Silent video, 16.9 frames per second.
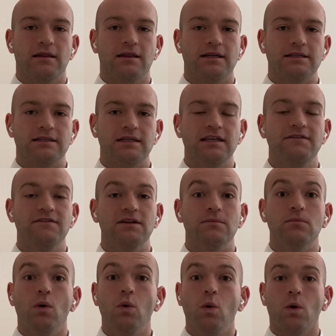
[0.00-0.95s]
that's even
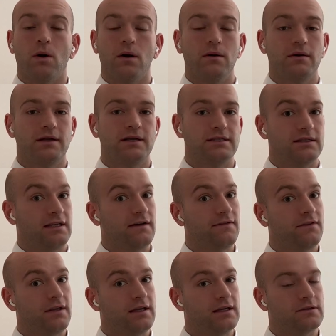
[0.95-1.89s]
more, because it
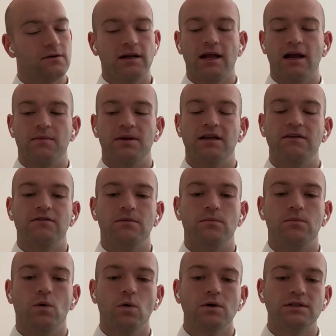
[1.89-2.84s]
definitely is right now, but even
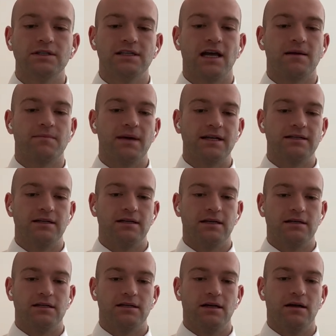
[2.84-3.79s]
more segmented
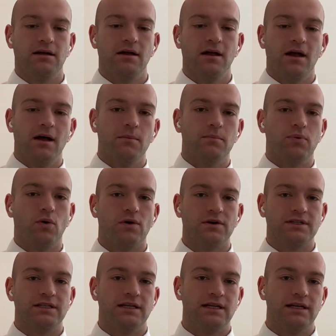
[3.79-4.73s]
into poor
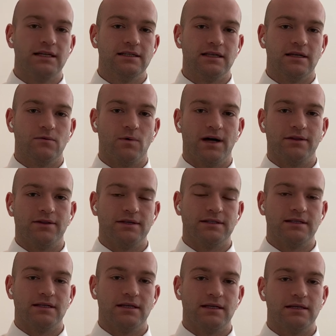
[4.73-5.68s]
cities and wealthy
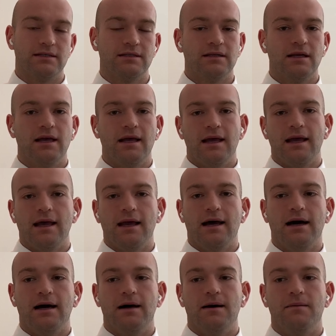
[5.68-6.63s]
cities?
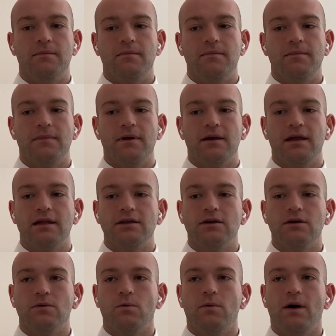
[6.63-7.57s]
And, you
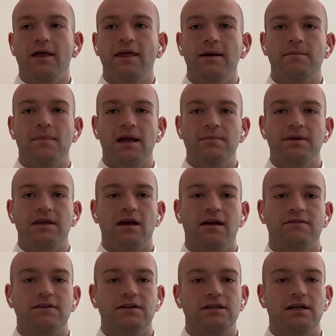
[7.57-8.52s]
know, while that might be
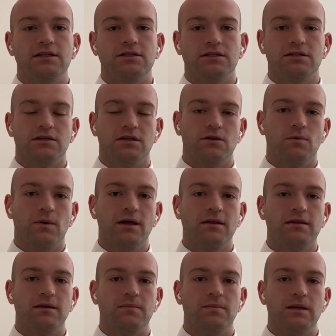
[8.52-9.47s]
advantageous to the
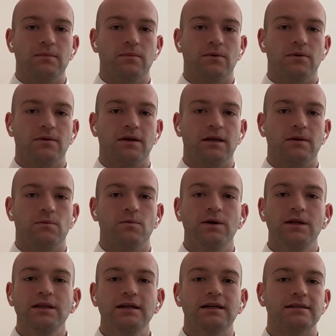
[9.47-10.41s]
wealthy people, it
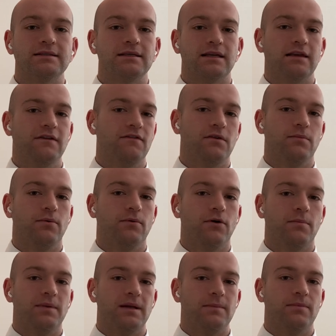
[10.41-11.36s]
really doesn't give the
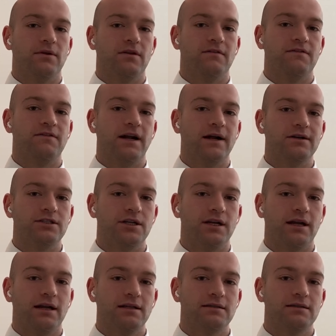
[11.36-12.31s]
poor people a fair
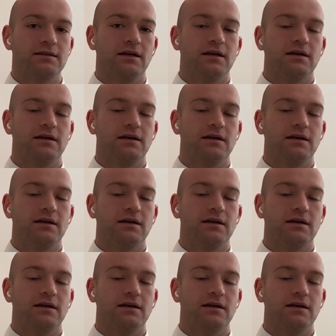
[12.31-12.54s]
chance